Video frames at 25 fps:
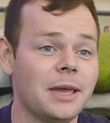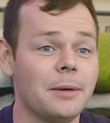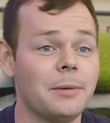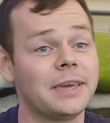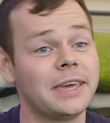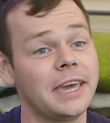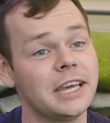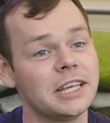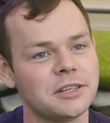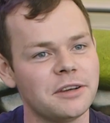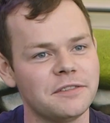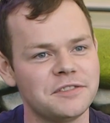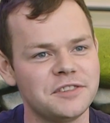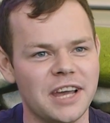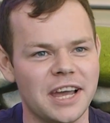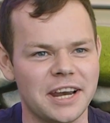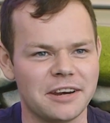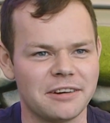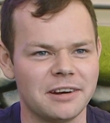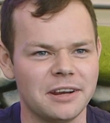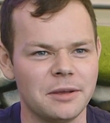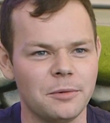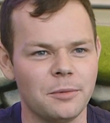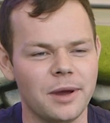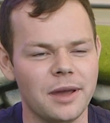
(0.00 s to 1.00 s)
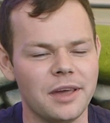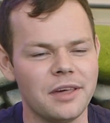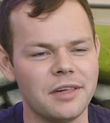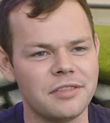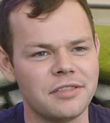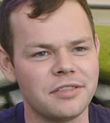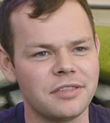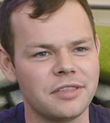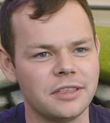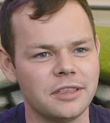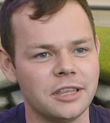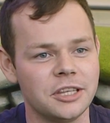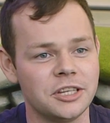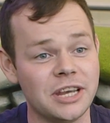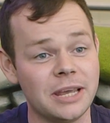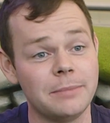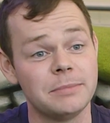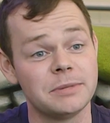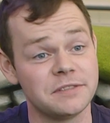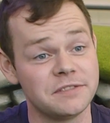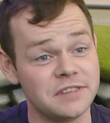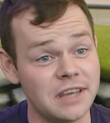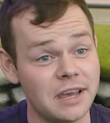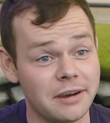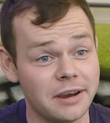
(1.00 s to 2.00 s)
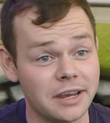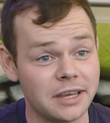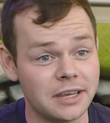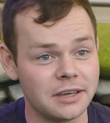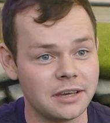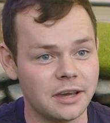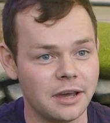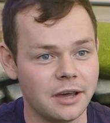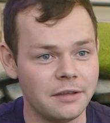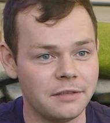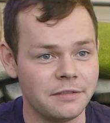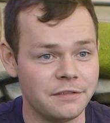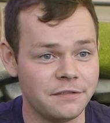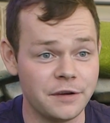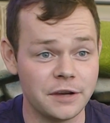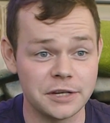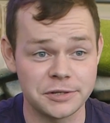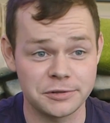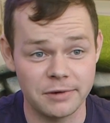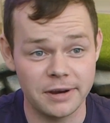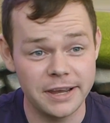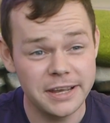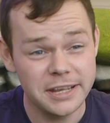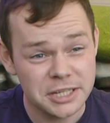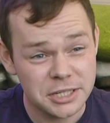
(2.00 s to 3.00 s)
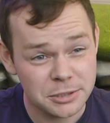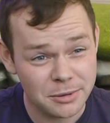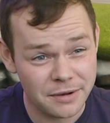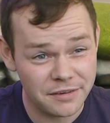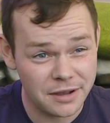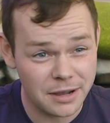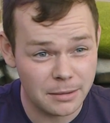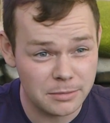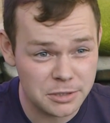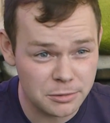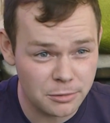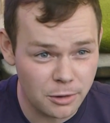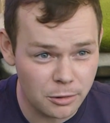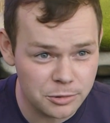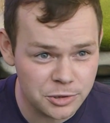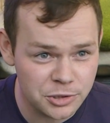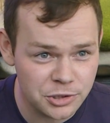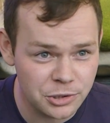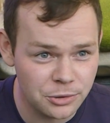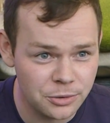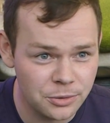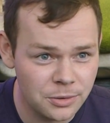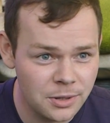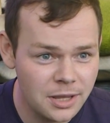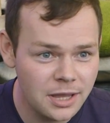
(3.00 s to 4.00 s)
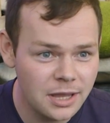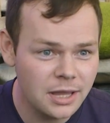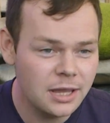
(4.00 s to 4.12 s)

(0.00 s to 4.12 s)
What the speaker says: it kicked off January with the Chambers of Xeric, the first raids to ever come to Old School,